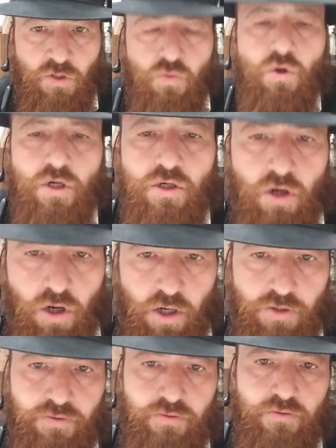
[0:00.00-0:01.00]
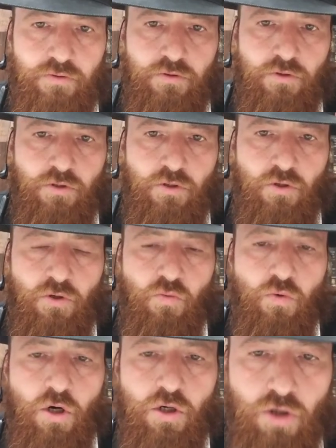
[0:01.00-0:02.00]
work hard.
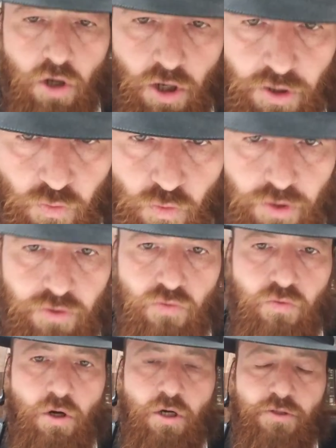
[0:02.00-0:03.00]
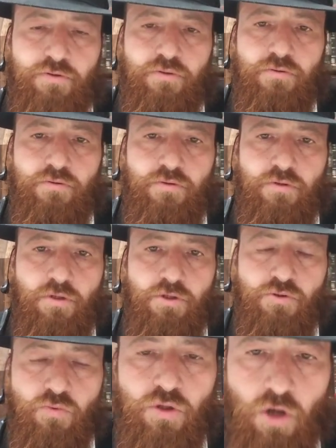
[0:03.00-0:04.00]
Work hard in what you want
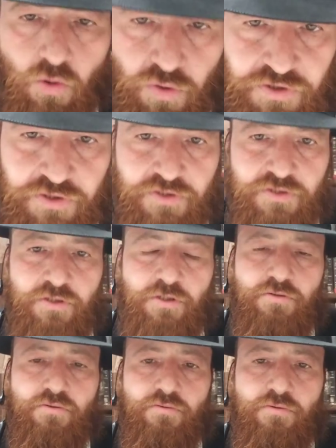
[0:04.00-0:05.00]
and you will always succeed.